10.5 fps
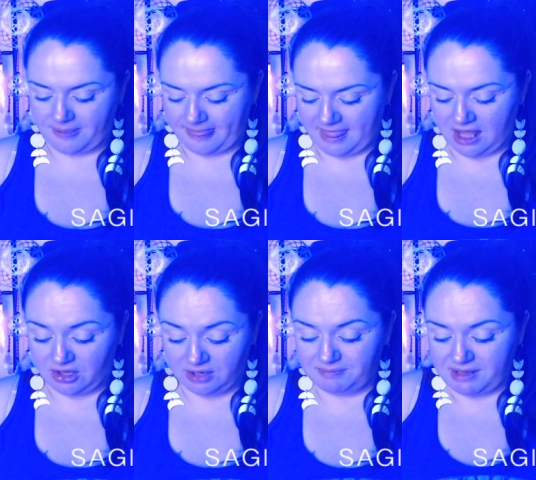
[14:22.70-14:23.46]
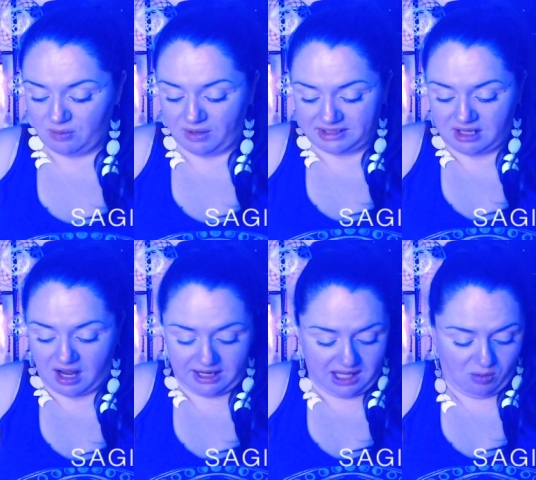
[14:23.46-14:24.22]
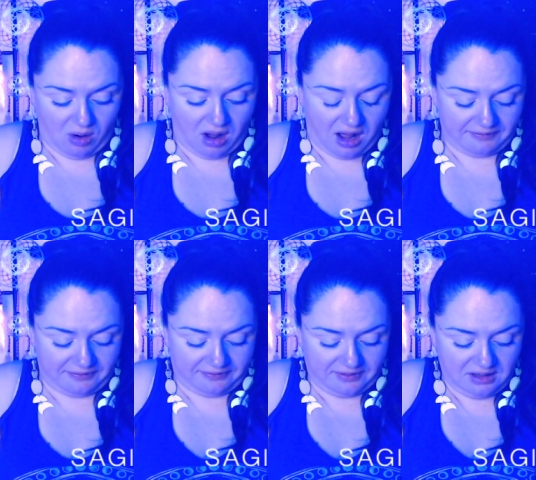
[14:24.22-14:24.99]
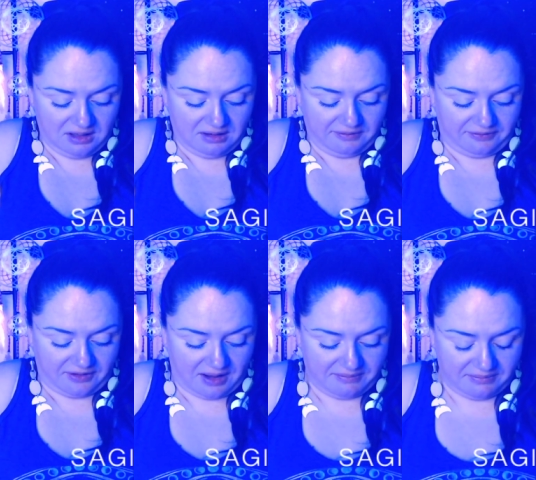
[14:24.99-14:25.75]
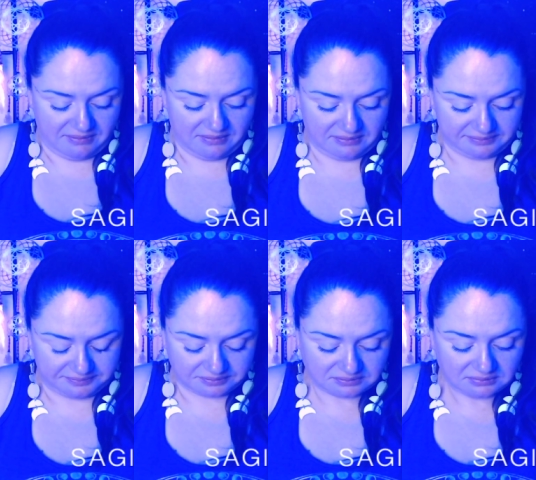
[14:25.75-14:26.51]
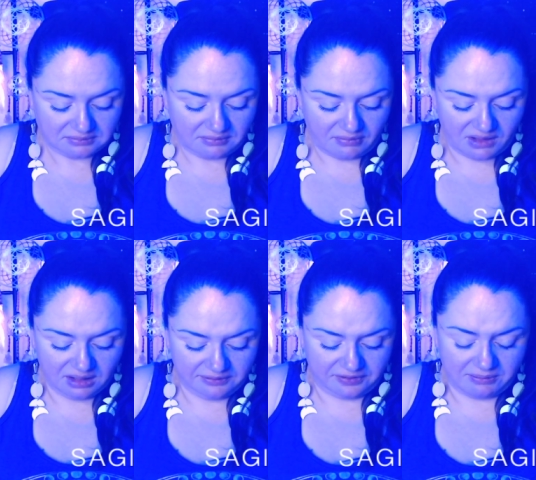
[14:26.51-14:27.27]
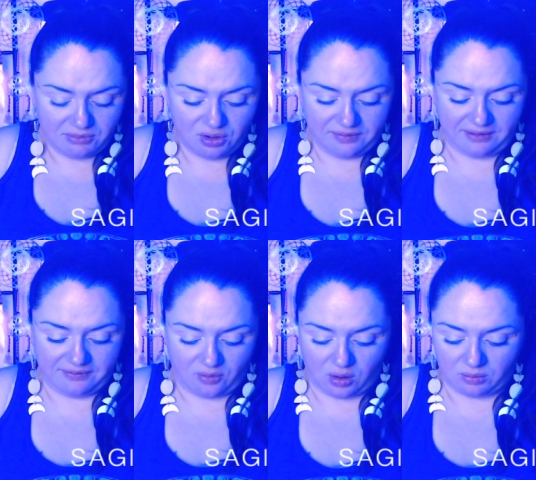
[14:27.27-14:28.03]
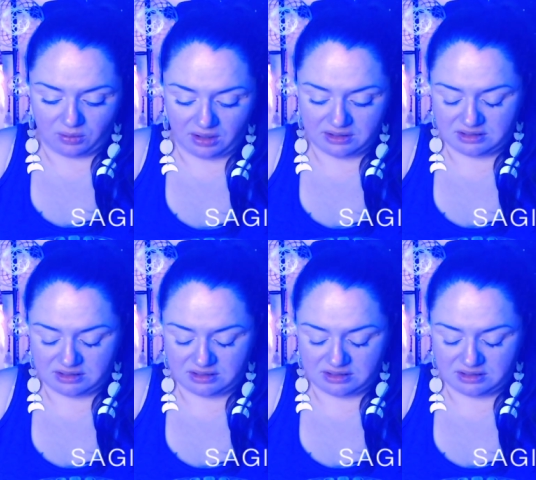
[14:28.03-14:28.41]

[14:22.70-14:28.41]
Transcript: It could be what's cutting you off from moving forward.